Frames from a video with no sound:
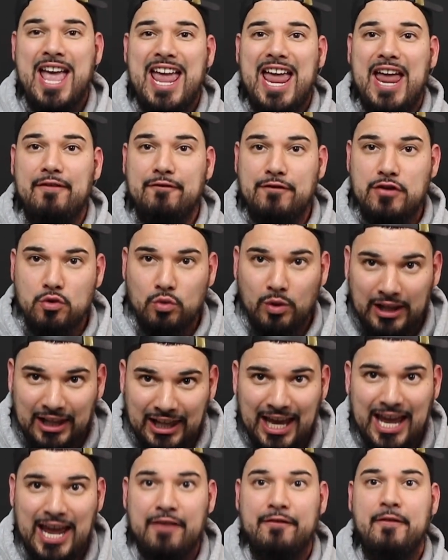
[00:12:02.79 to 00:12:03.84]
If you
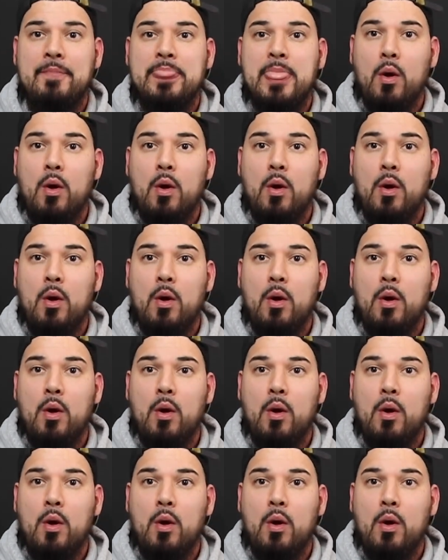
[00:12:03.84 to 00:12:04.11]
live